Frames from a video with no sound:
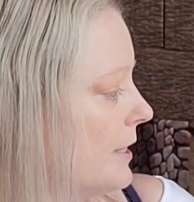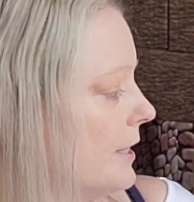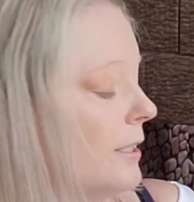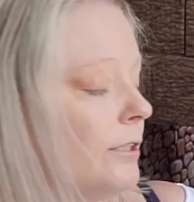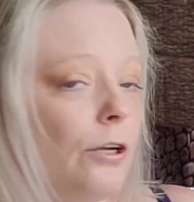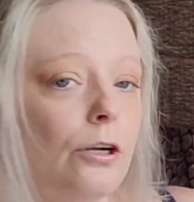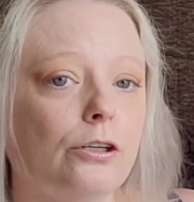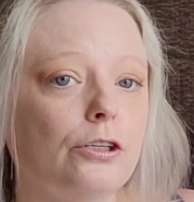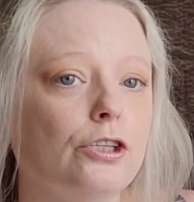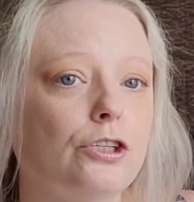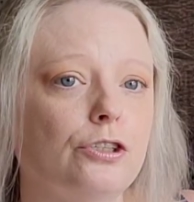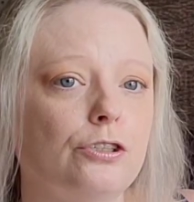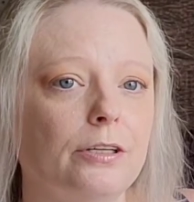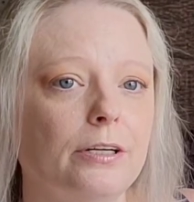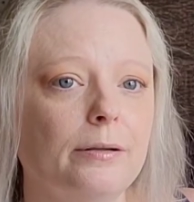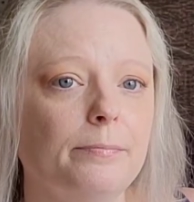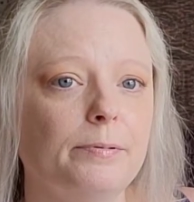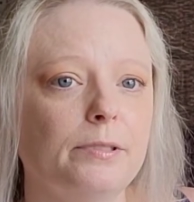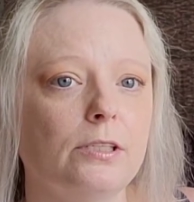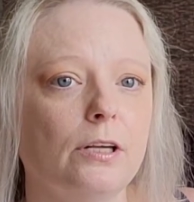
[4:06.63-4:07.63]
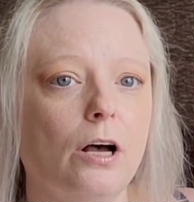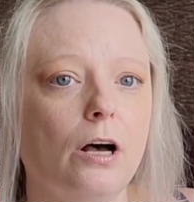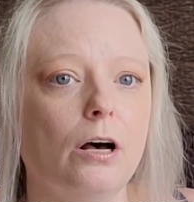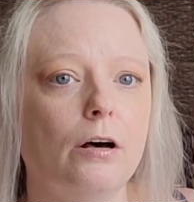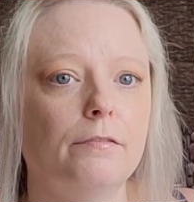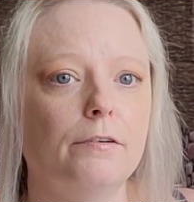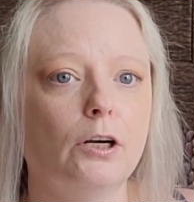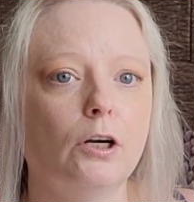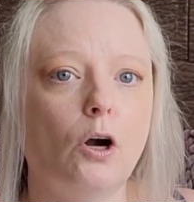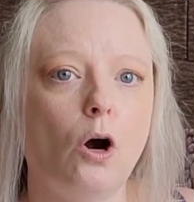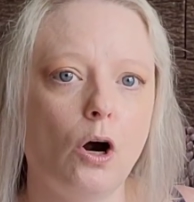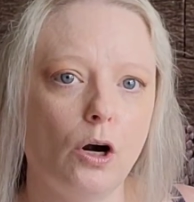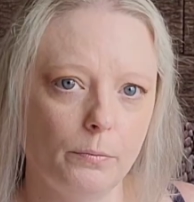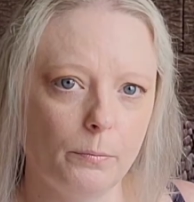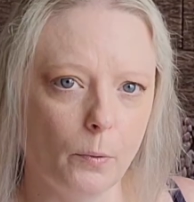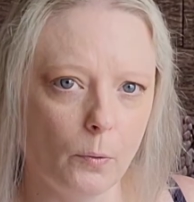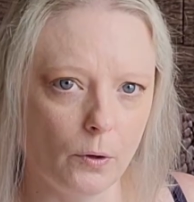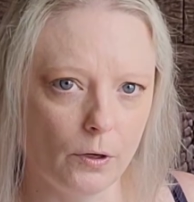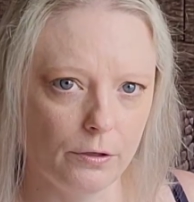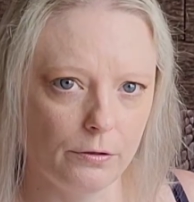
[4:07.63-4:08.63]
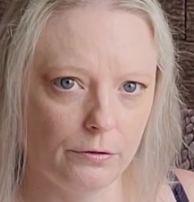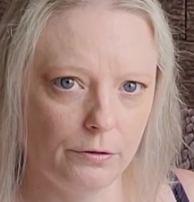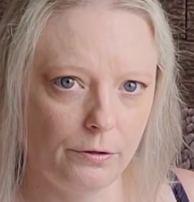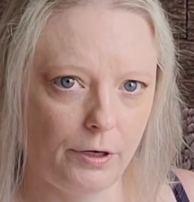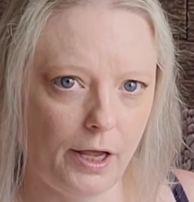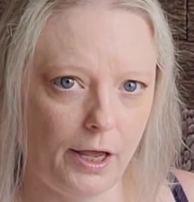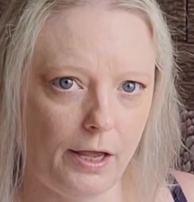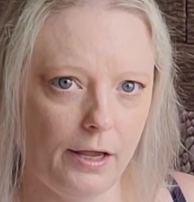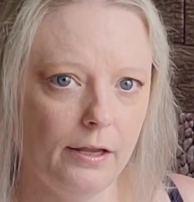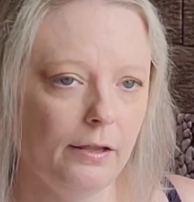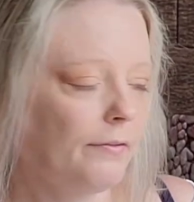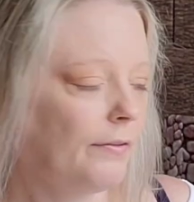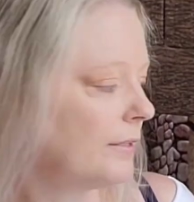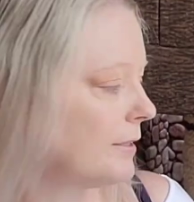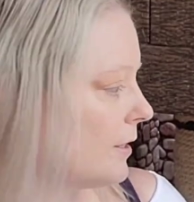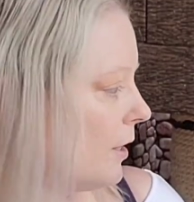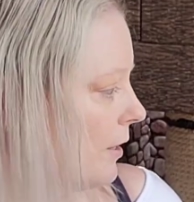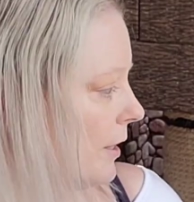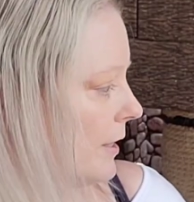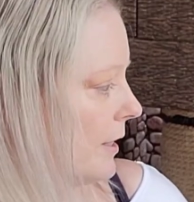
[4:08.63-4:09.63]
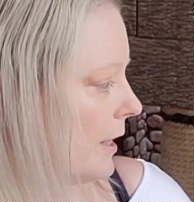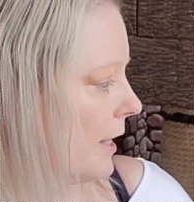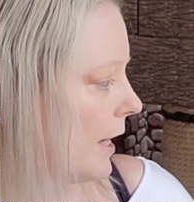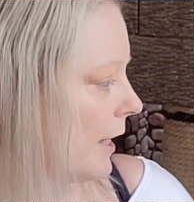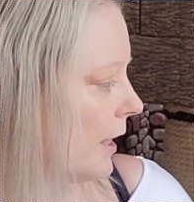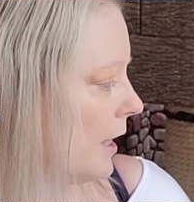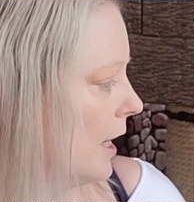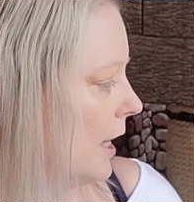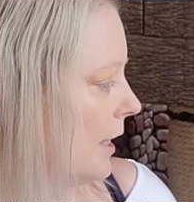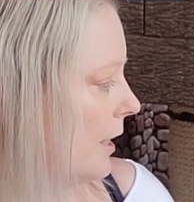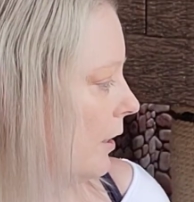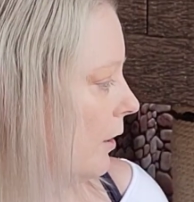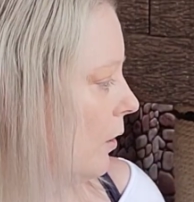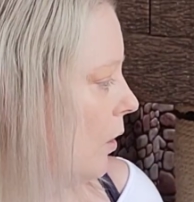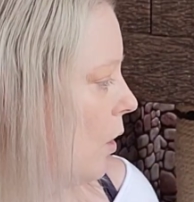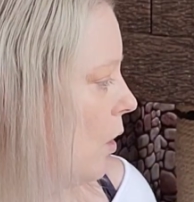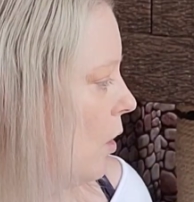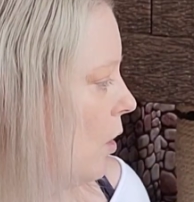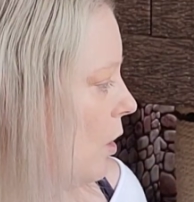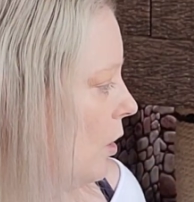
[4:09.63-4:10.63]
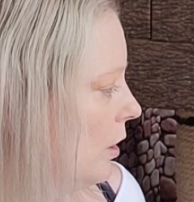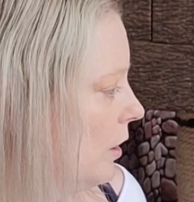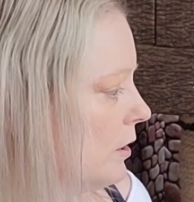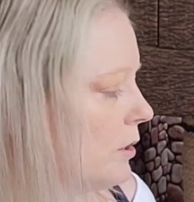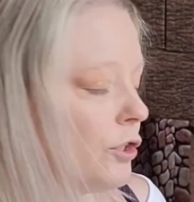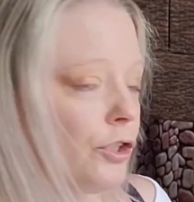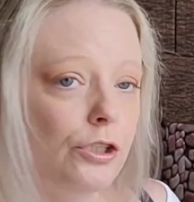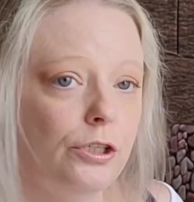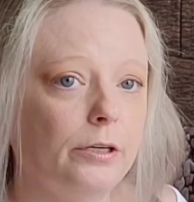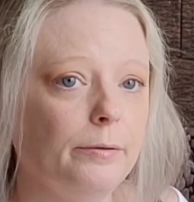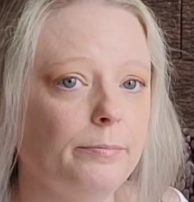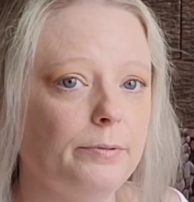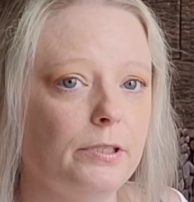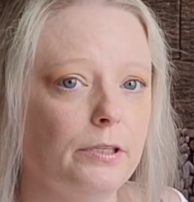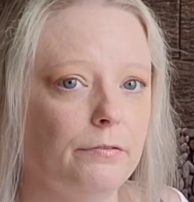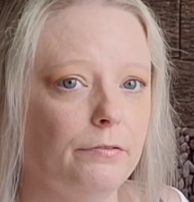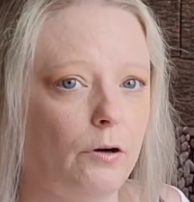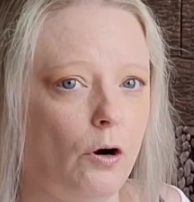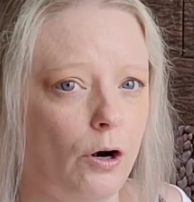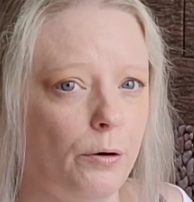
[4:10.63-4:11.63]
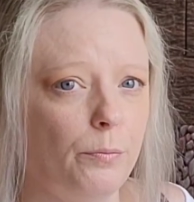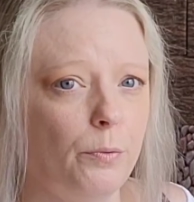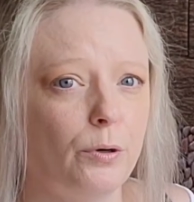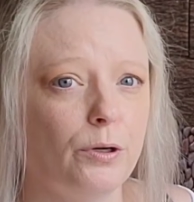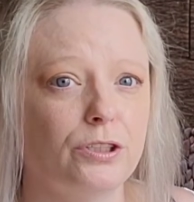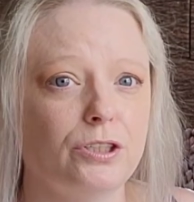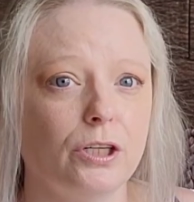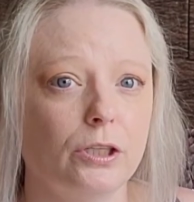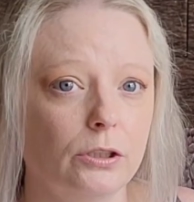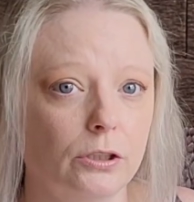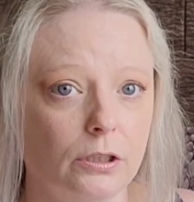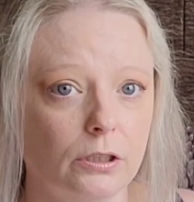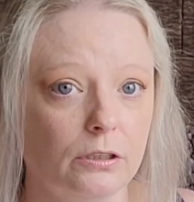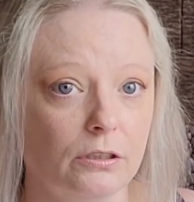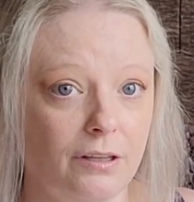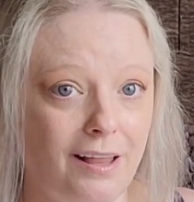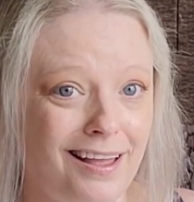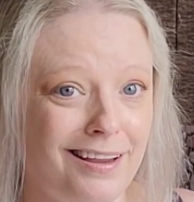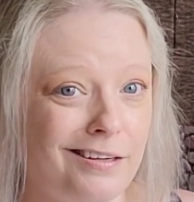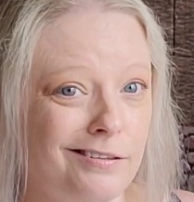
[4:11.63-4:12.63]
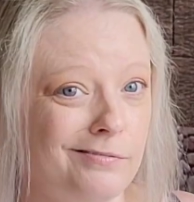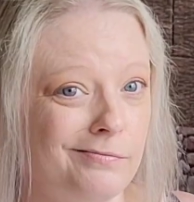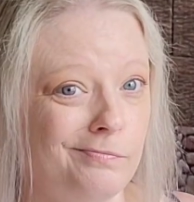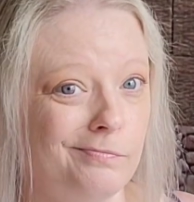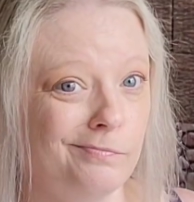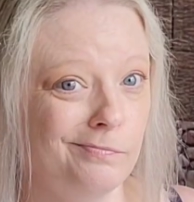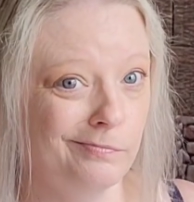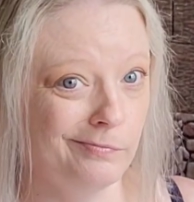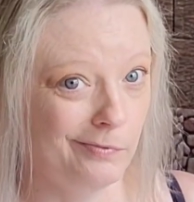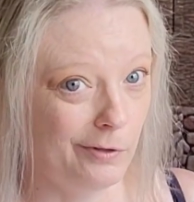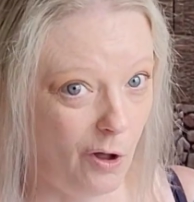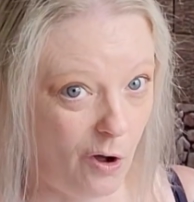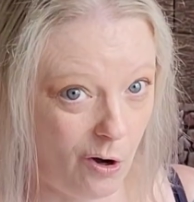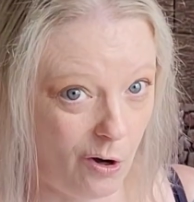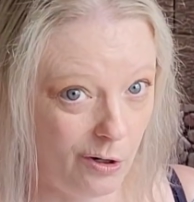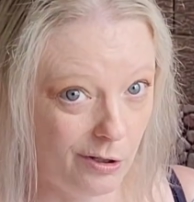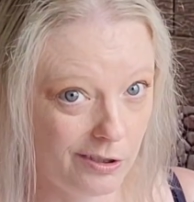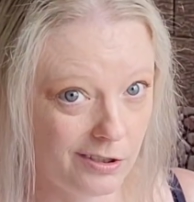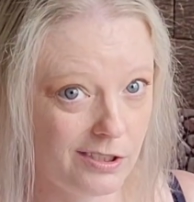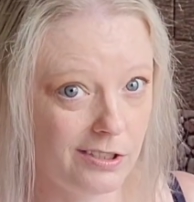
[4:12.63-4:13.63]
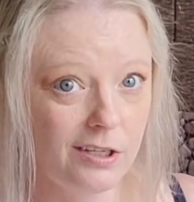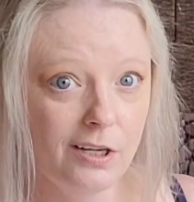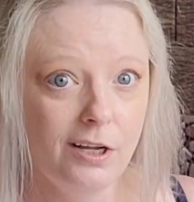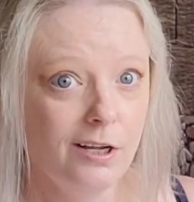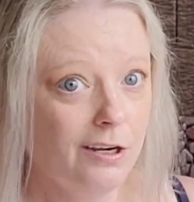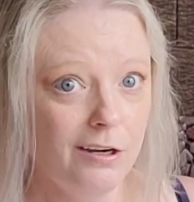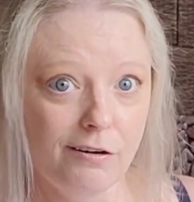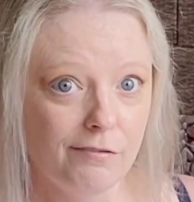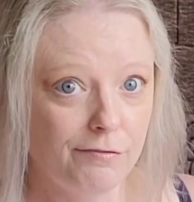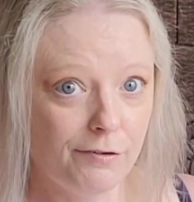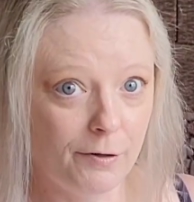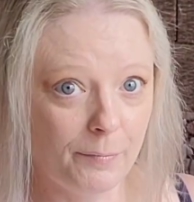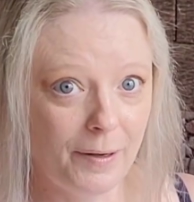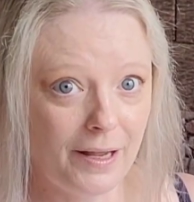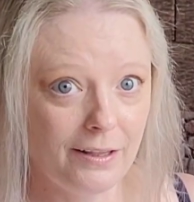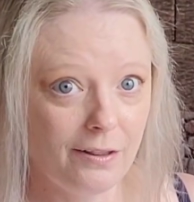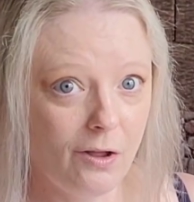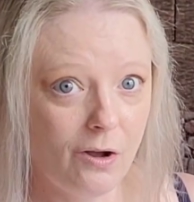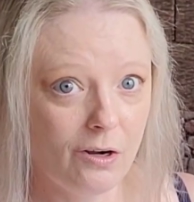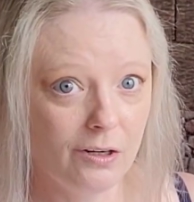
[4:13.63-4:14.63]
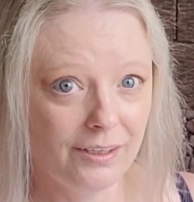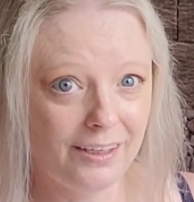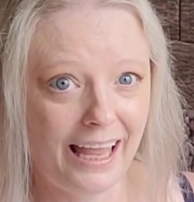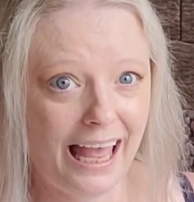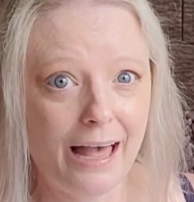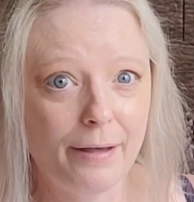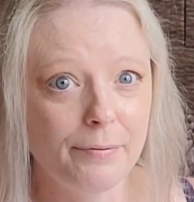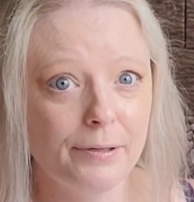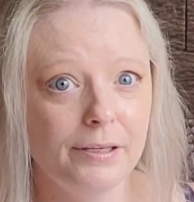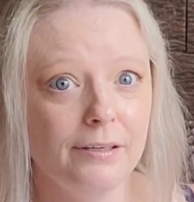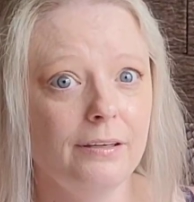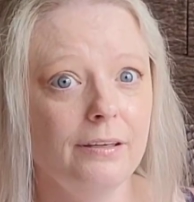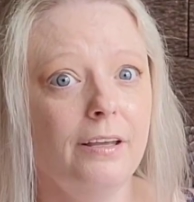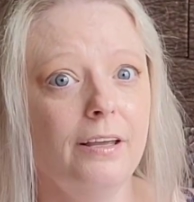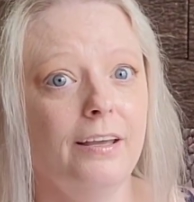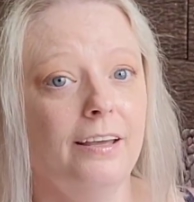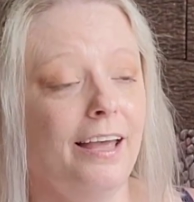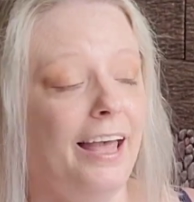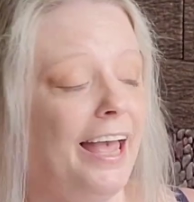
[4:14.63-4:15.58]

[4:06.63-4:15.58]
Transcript: These are strips of cardboard. Okay, that's all I did. I cut long strips of cardboard to look like logs for my log cabin.